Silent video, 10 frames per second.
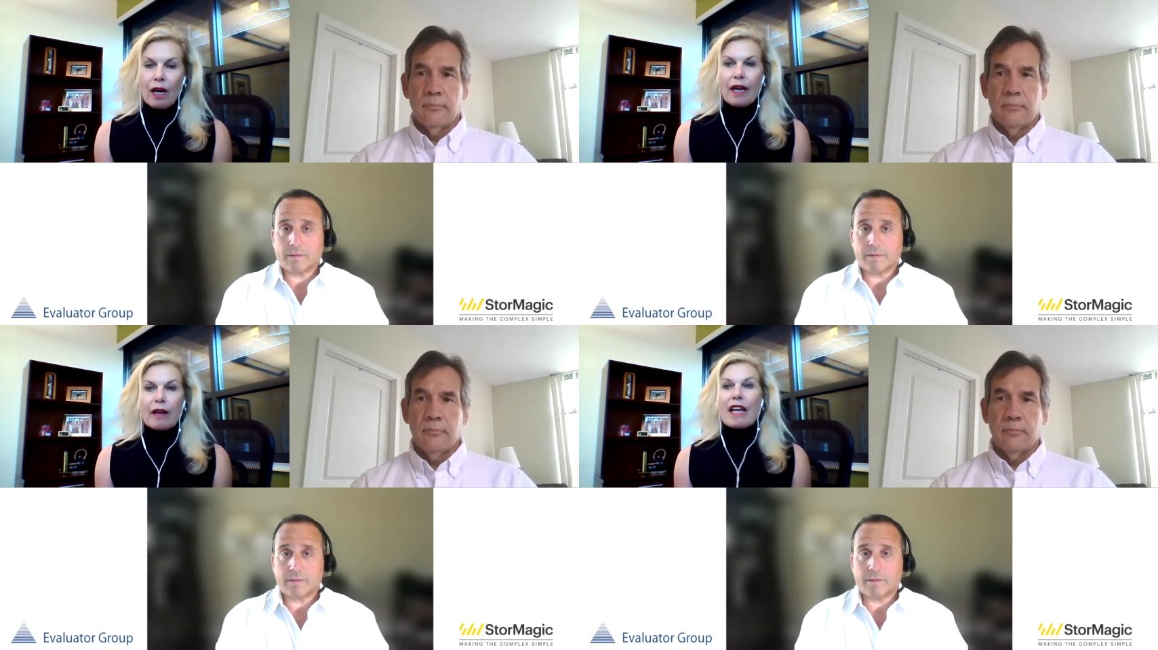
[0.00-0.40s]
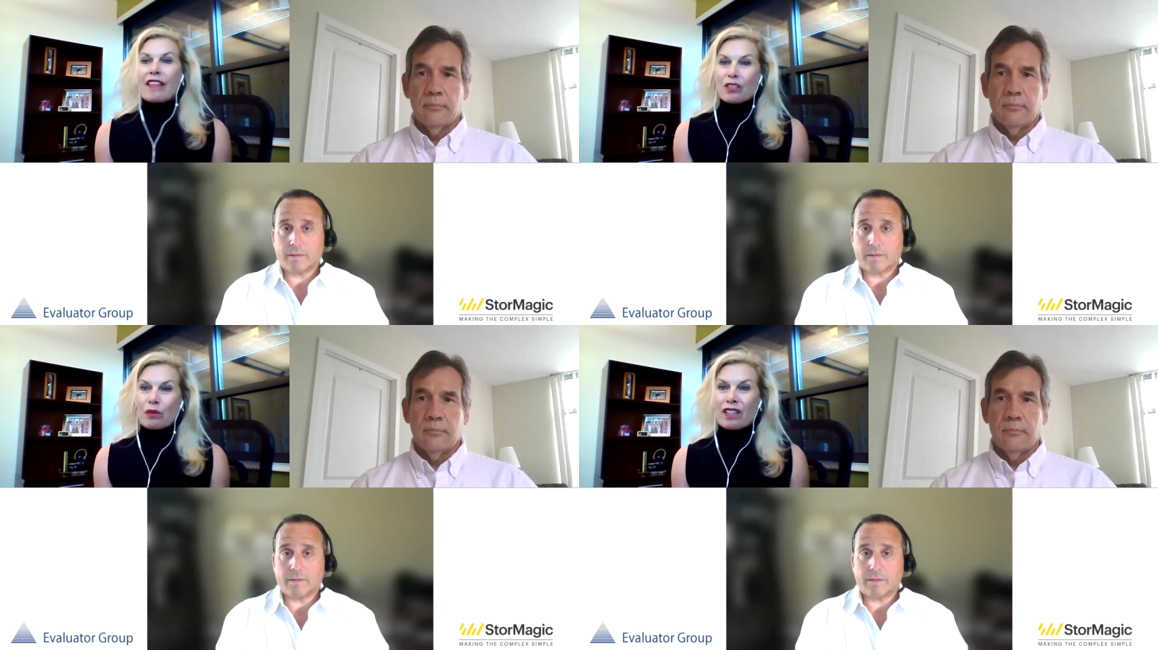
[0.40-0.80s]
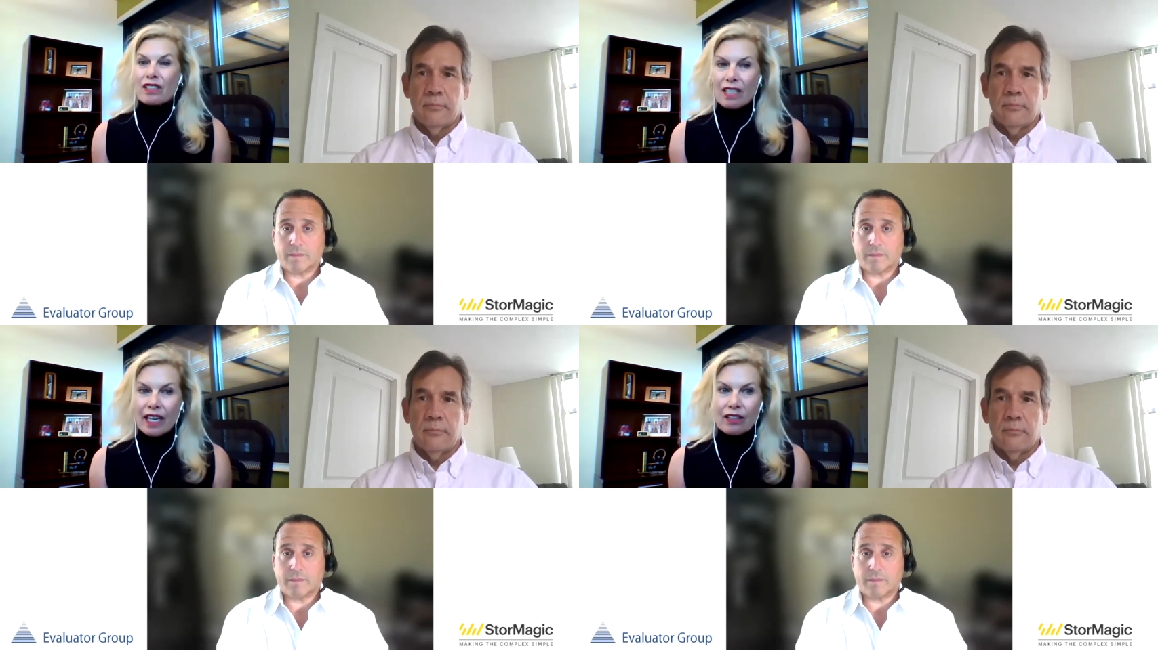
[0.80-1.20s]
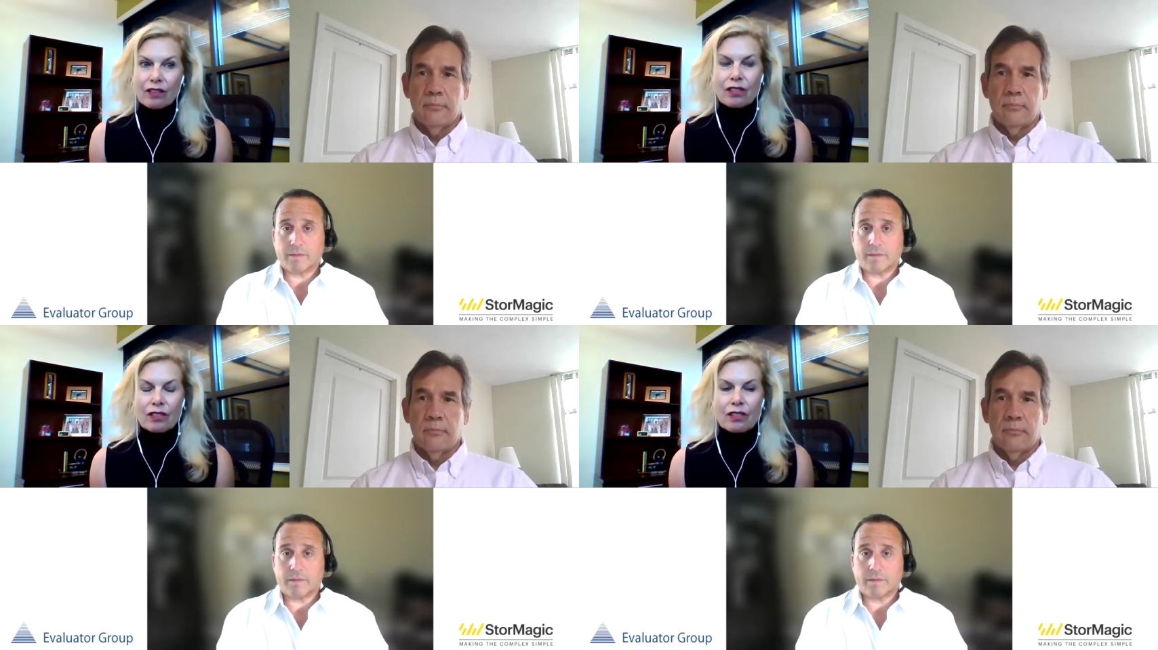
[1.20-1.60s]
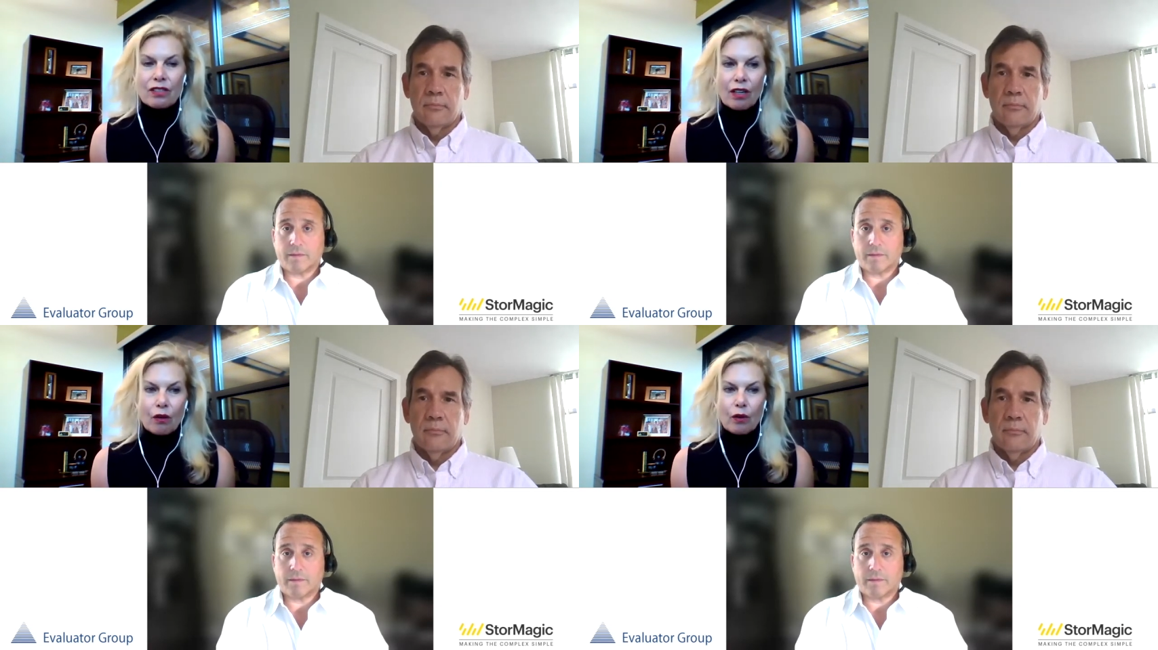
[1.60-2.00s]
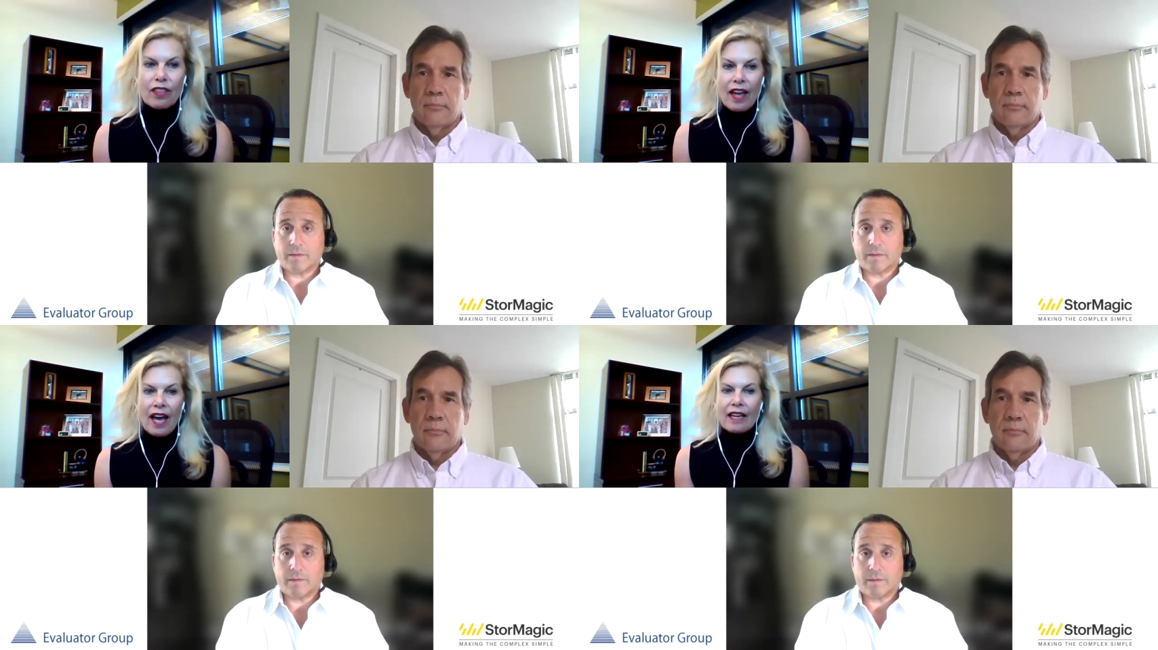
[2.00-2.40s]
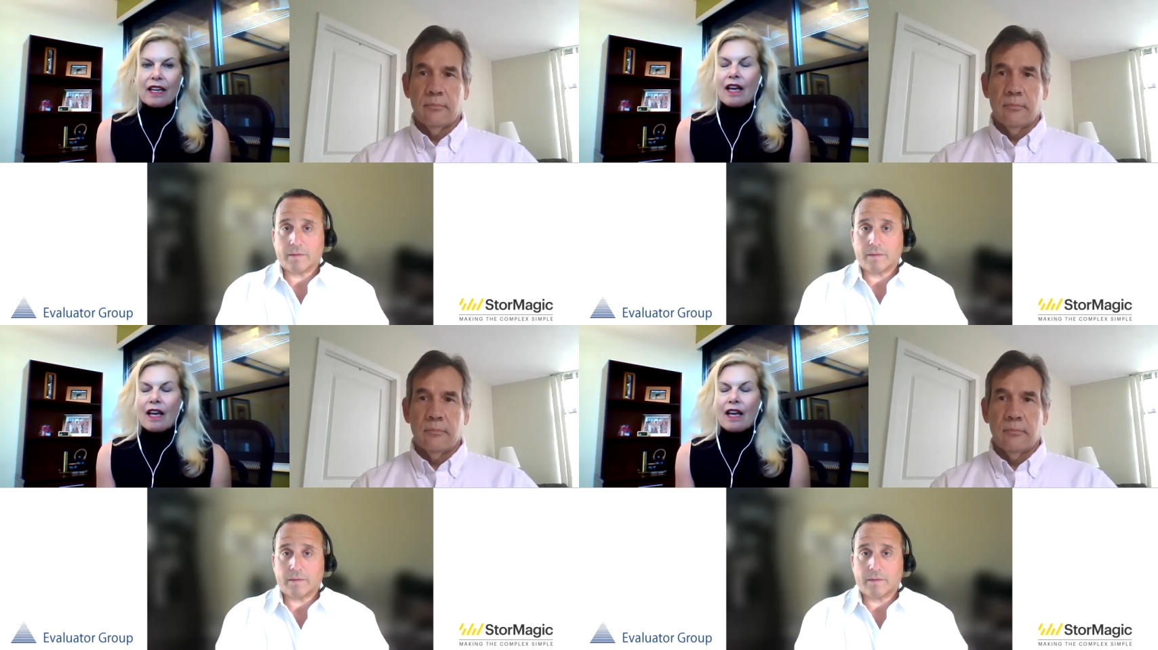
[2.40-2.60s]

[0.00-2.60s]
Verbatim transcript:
Speaker 1: and, and that's with containers so with that